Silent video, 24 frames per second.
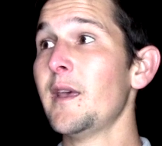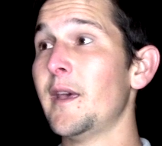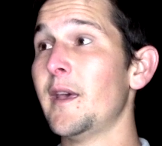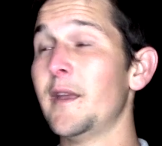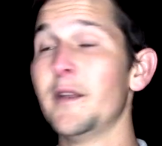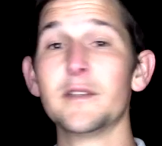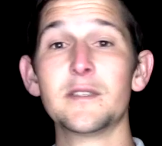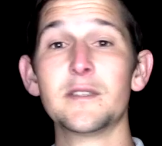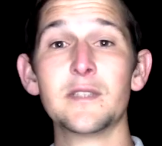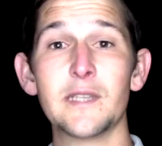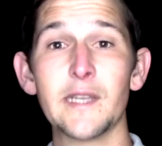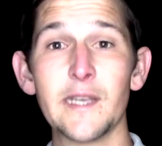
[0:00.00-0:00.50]

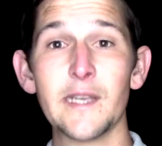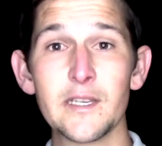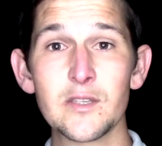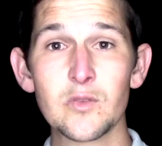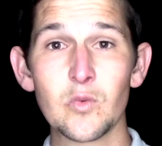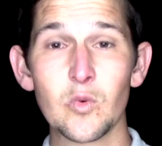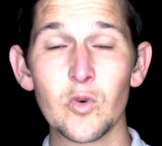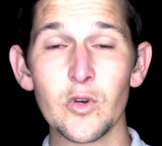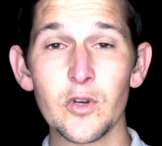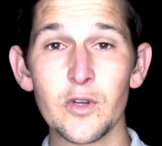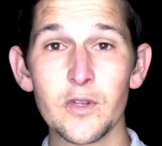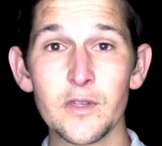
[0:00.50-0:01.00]
And in today's
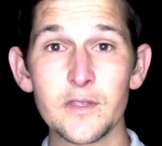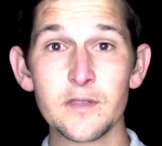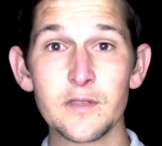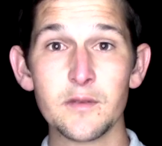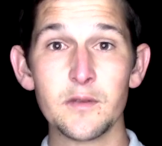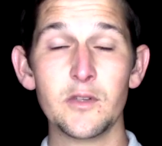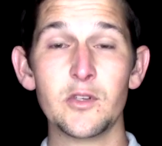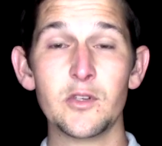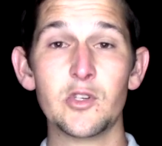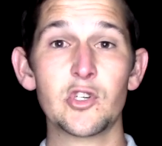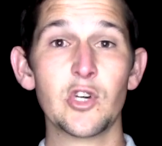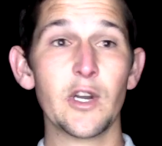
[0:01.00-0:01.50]
world,
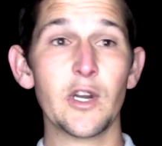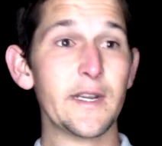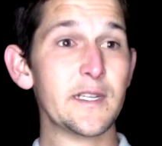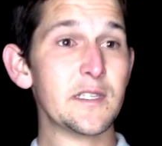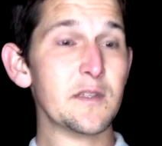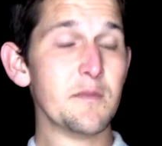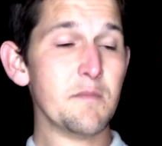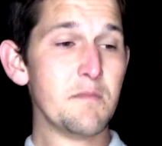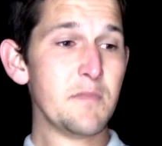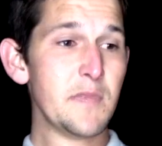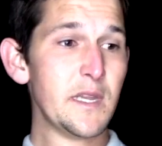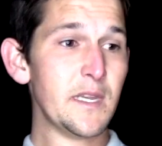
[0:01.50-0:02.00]
trying
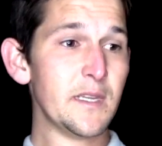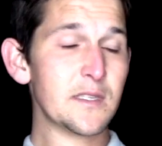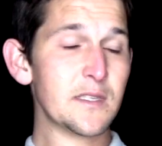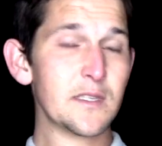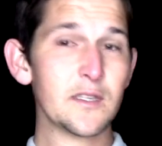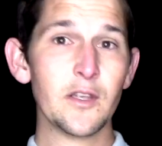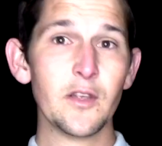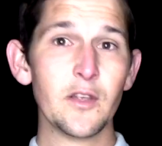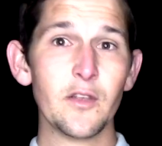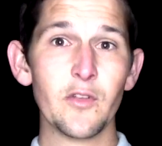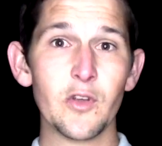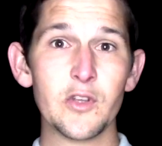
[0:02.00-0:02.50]
to meet
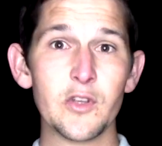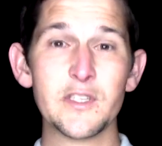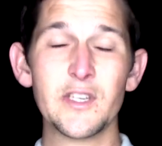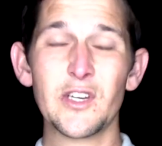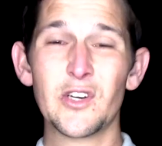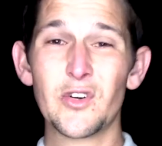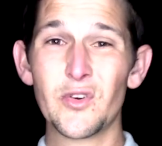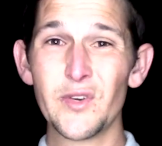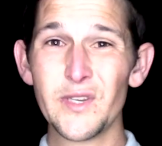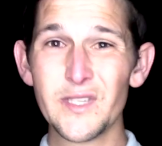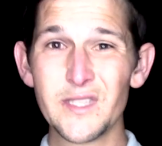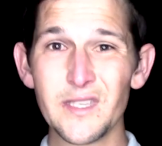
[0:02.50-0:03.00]
those
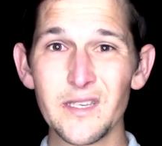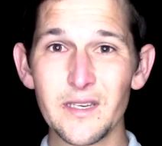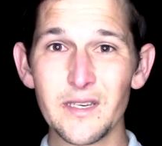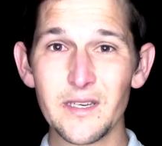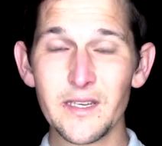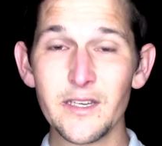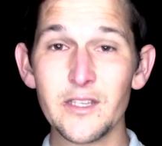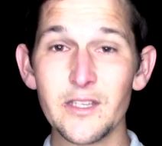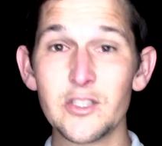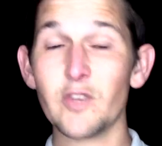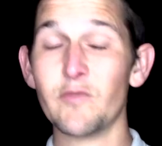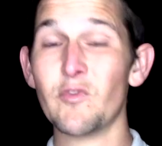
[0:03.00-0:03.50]
increasing
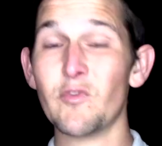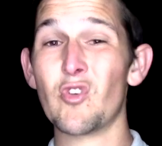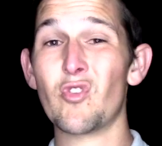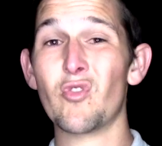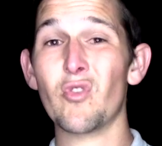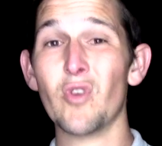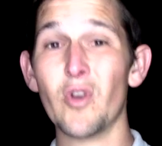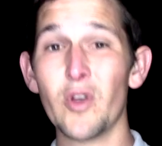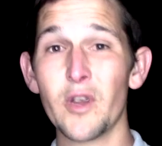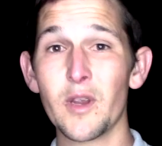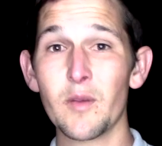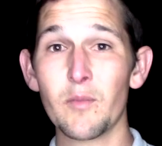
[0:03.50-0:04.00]
needs of a
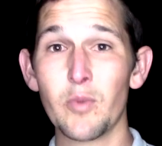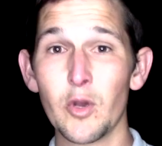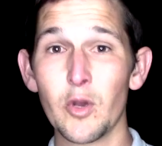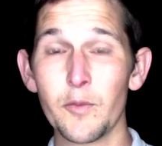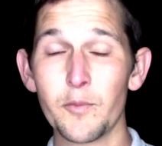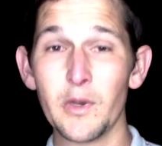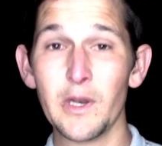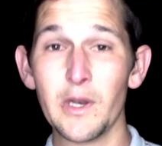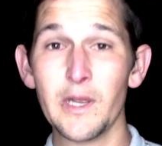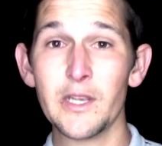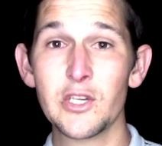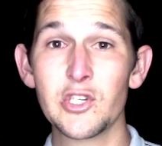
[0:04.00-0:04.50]
growing
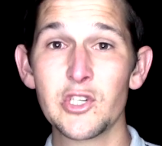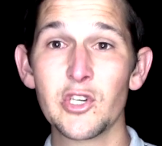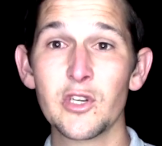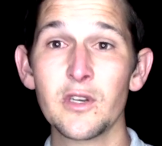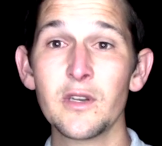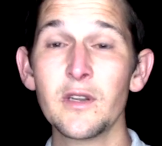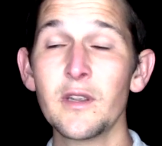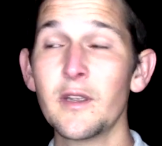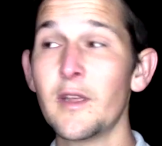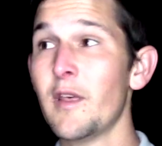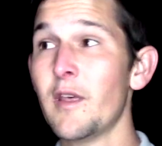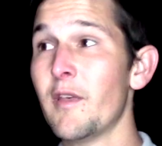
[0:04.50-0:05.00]

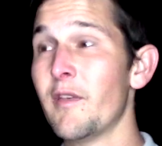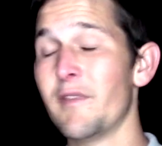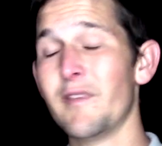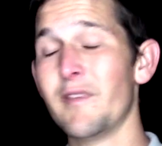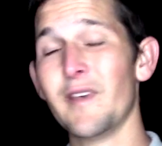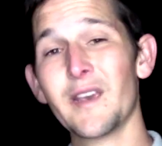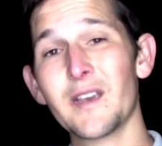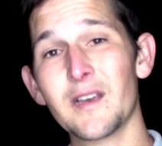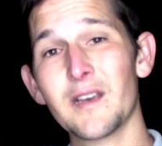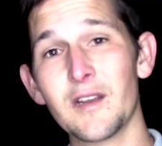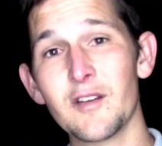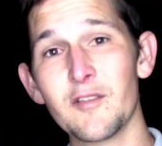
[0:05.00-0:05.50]
population,
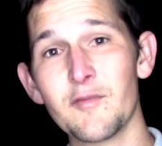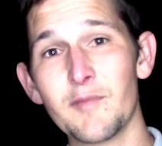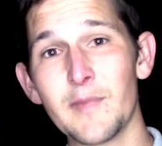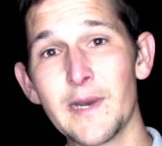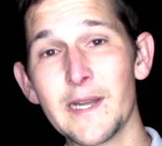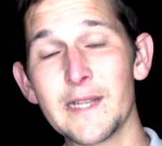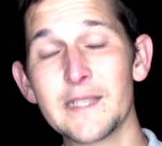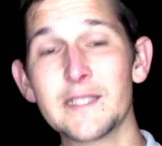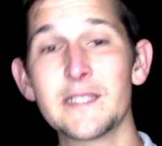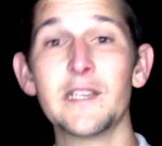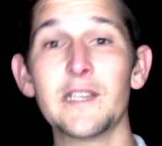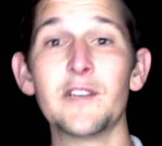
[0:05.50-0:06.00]
that kind of
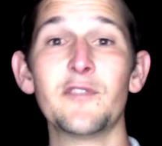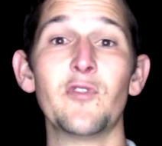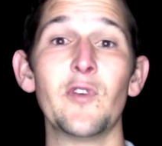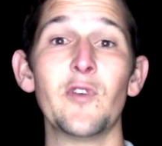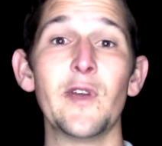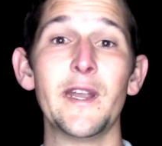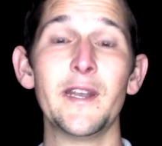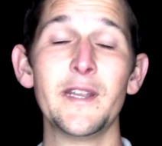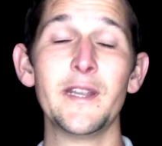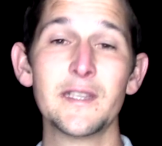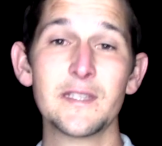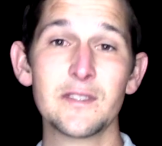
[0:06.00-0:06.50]
mindset
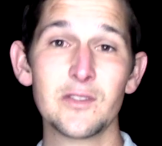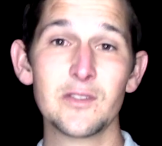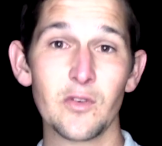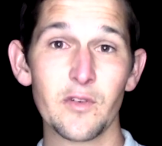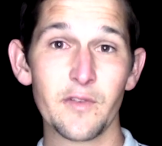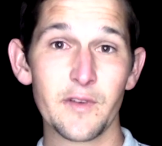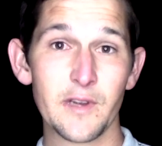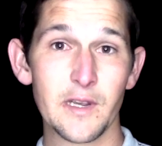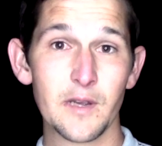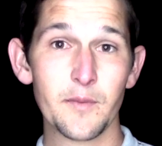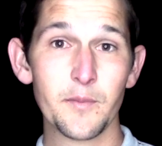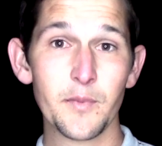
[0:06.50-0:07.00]
for any sort
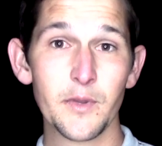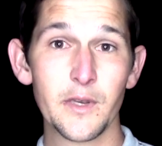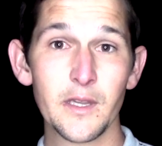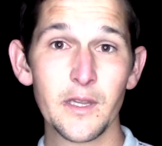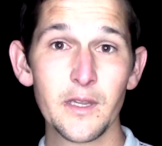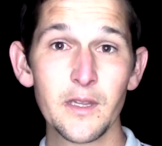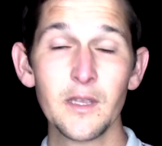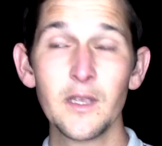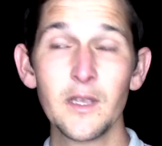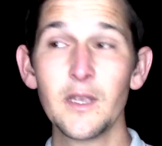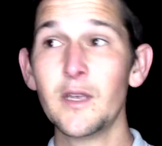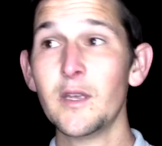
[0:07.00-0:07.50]
of
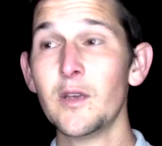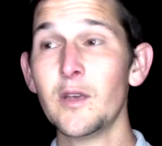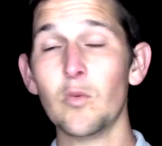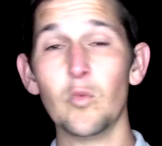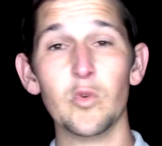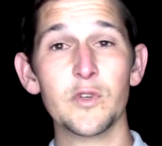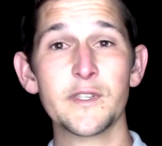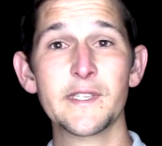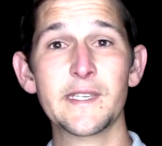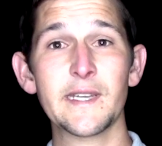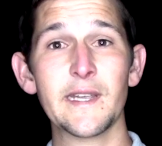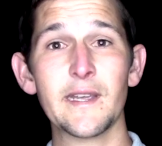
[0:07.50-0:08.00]
company
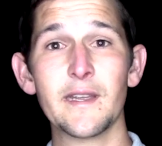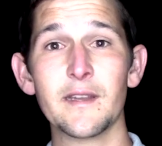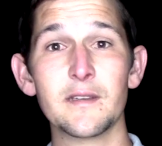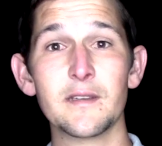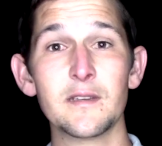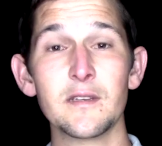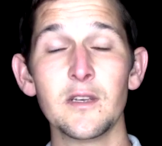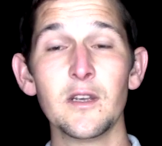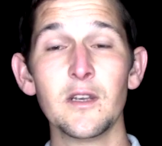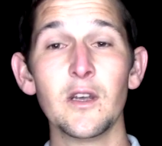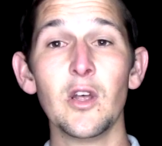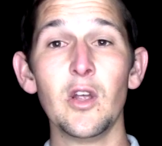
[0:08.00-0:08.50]
will
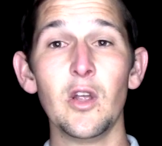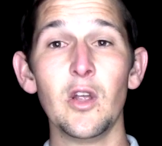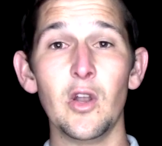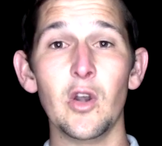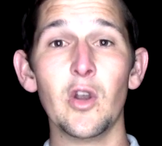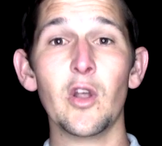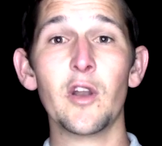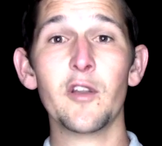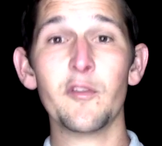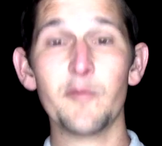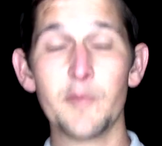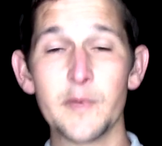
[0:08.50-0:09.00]
stand a
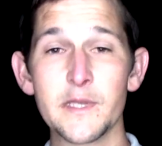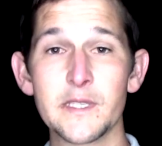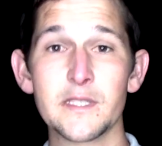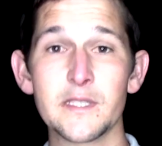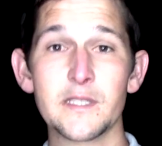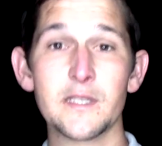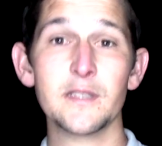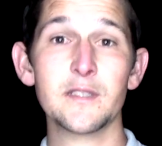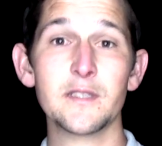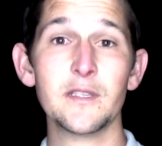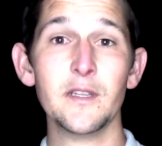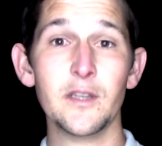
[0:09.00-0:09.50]
lot of
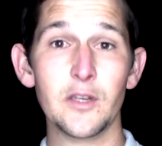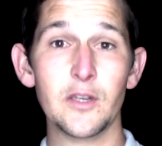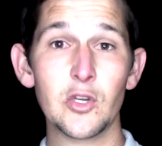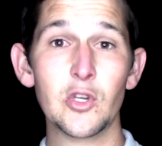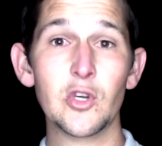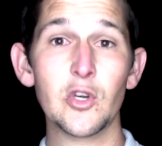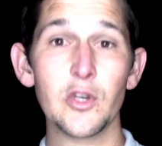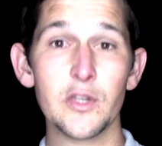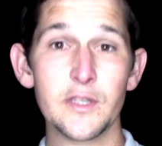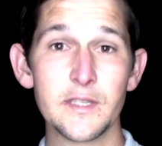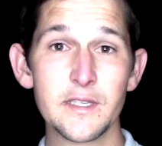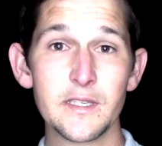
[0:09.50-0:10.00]
businesses in
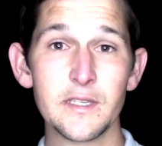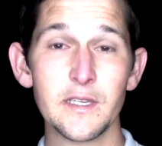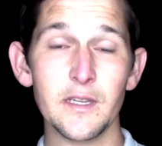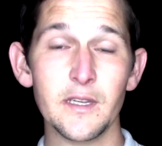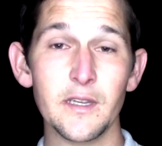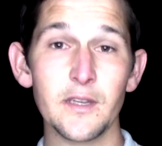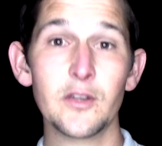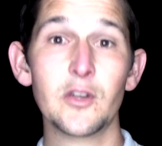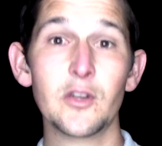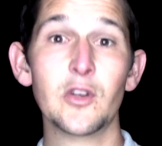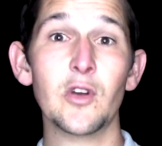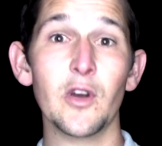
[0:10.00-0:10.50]
good
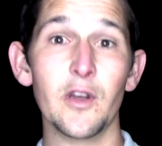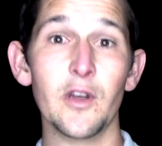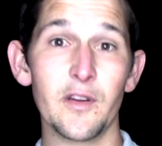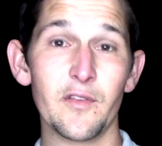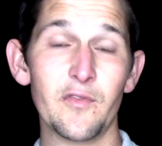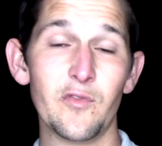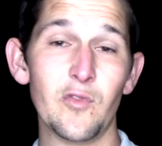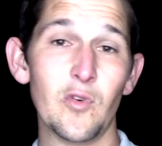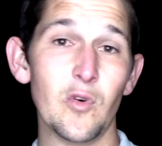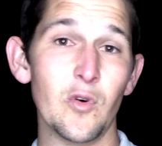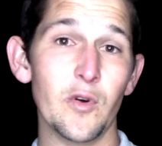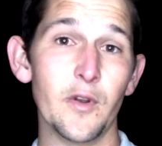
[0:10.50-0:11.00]
stead going
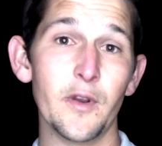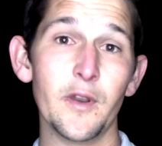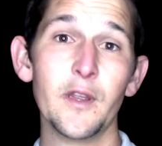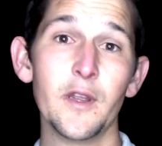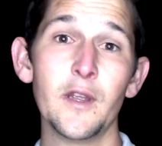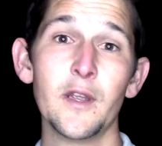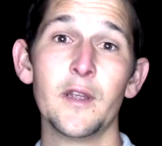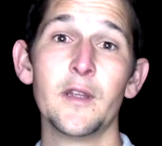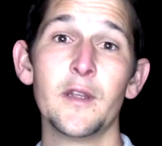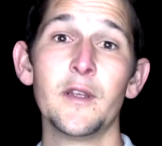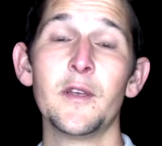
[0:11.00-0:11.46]
forward.